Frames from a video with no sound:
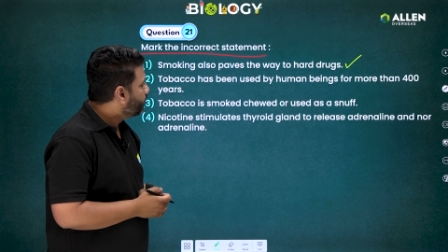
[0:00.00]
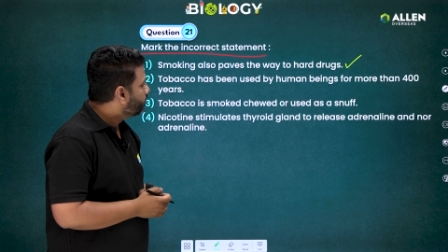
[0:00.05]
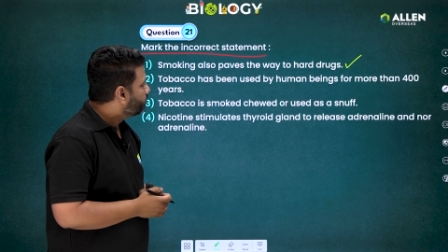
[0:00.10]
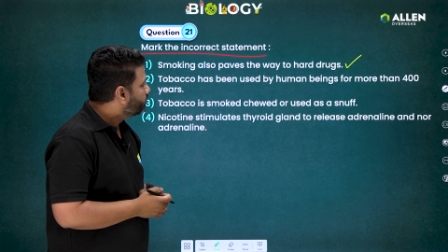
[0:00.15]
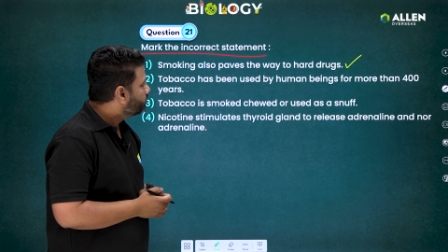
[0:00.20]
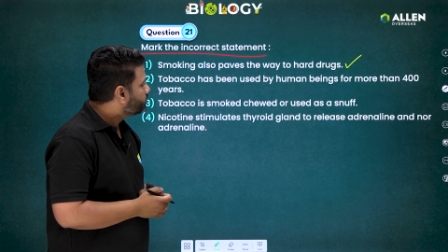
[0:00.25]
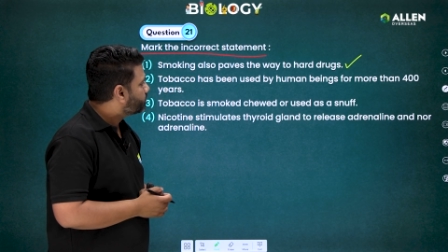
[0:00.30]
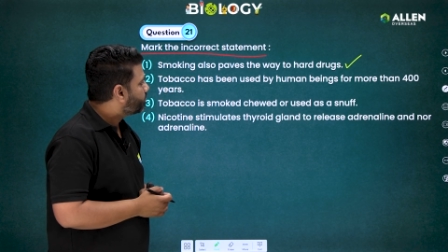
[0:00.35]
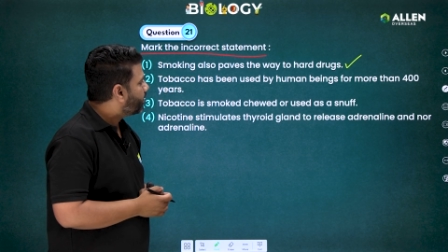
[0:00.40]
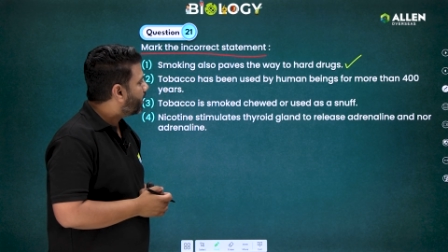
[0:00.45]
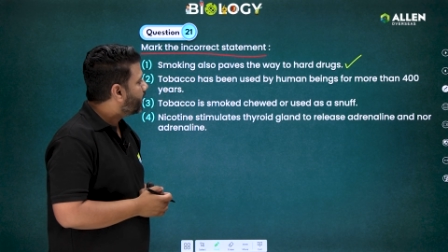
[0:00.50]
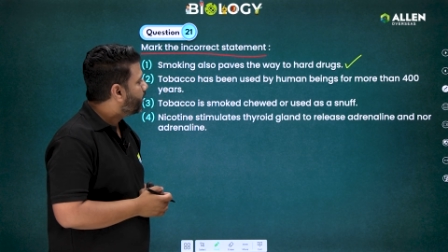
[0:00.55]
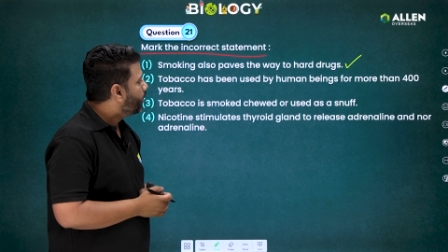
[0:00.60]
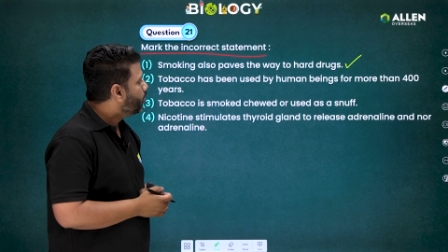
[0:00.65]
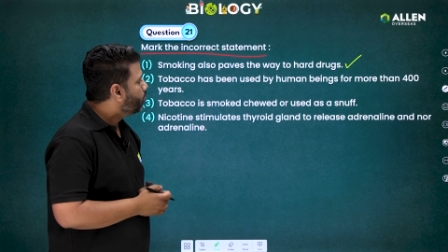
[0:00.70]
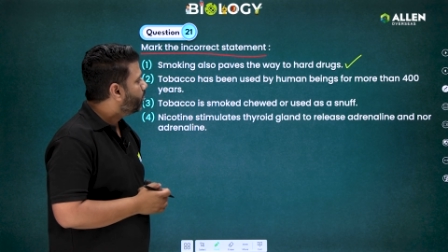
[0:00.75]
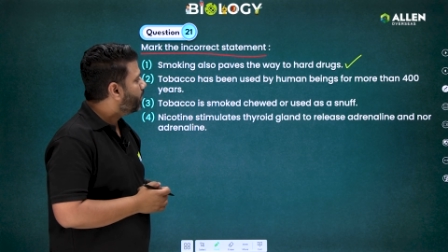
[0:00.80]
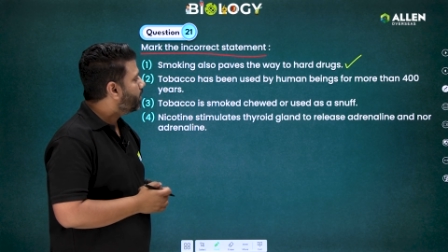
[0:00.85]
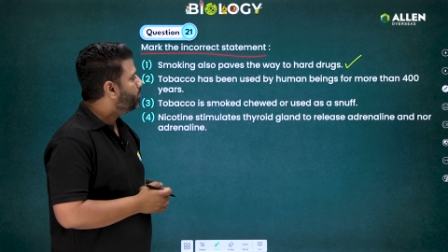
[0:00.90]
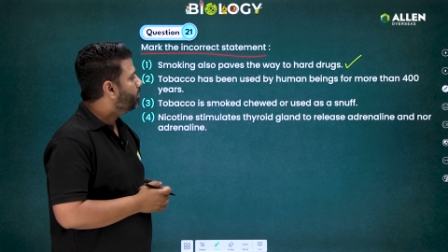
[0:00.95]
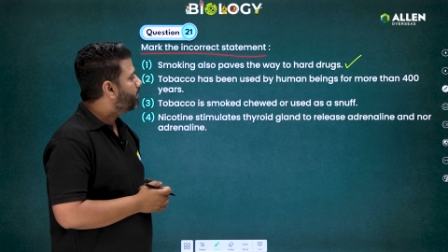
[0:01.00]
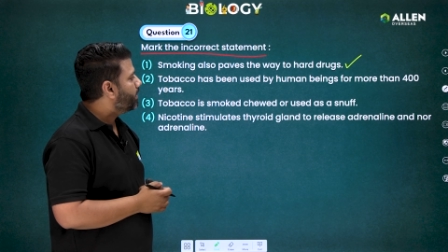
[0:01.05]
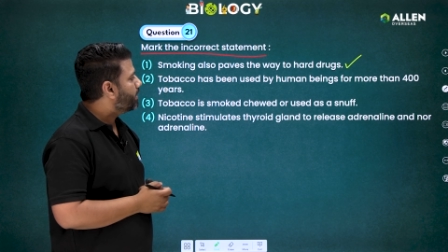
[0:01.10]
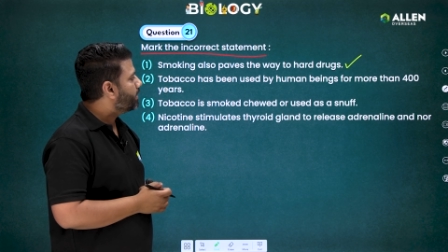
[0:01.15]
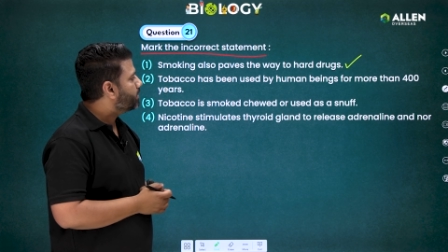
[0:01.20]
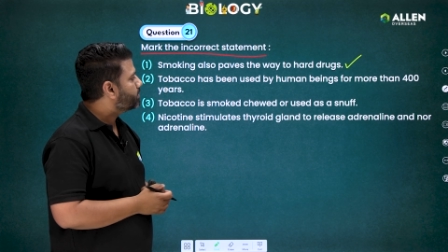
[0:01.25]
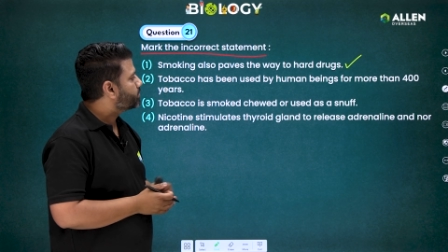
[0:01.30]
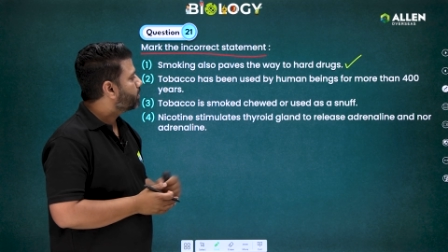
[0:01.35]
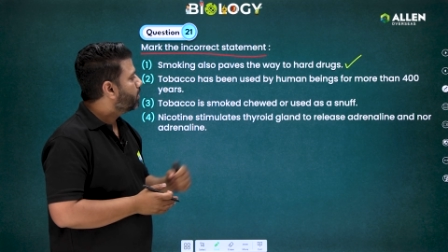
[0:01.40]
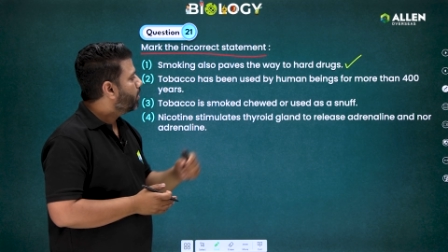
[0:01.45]
used by human
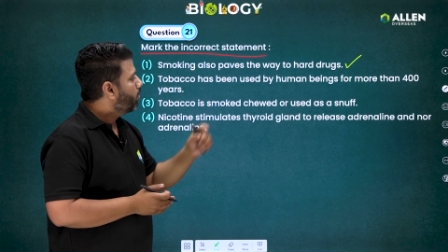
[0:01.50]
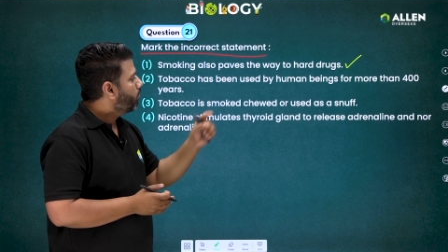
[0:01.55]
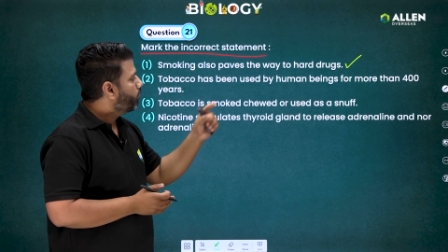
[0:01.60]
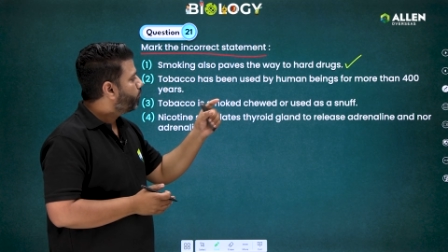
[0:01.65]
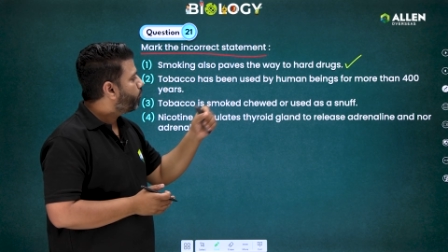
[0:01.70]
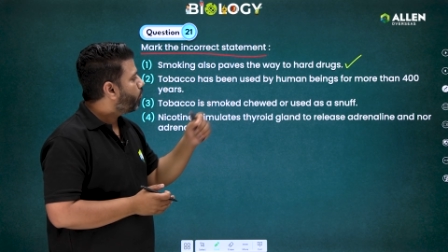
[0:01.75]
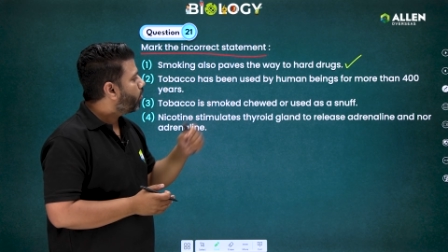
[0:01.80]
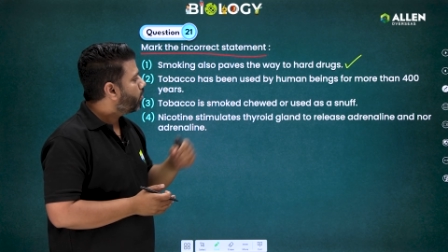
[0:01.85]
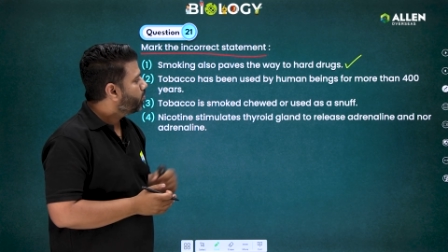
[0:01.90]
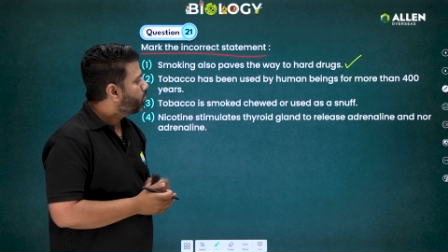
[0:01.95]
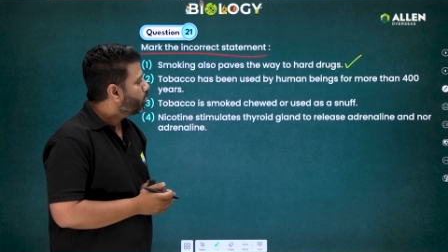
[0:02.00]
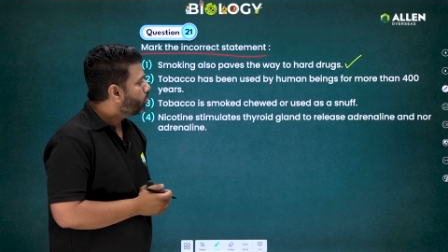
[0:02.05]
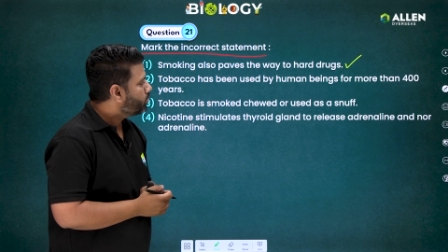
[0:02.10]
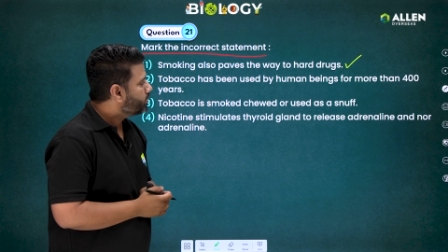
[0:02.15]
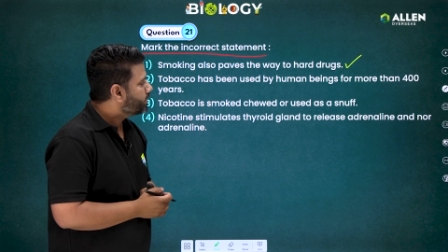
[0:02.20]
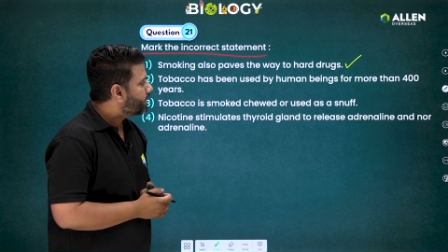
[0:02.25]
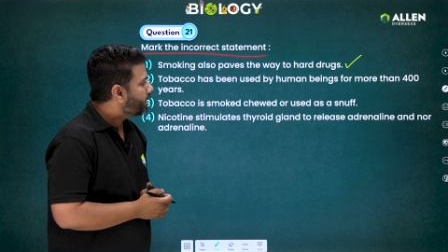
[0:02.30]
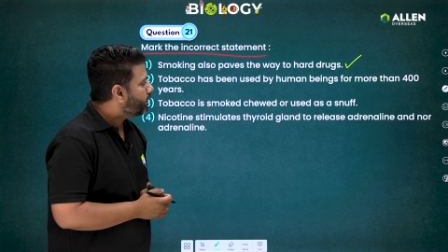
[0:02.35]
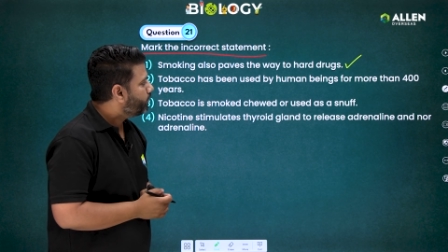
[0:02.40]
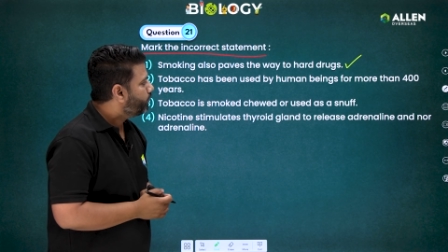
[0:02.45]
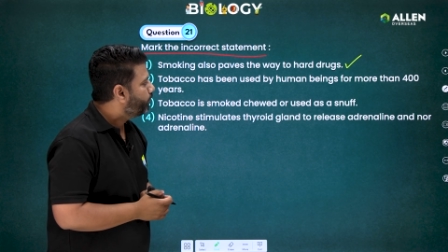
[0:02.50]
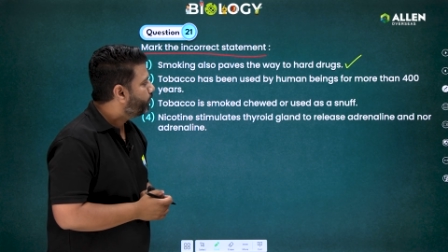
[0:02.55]
beings for more than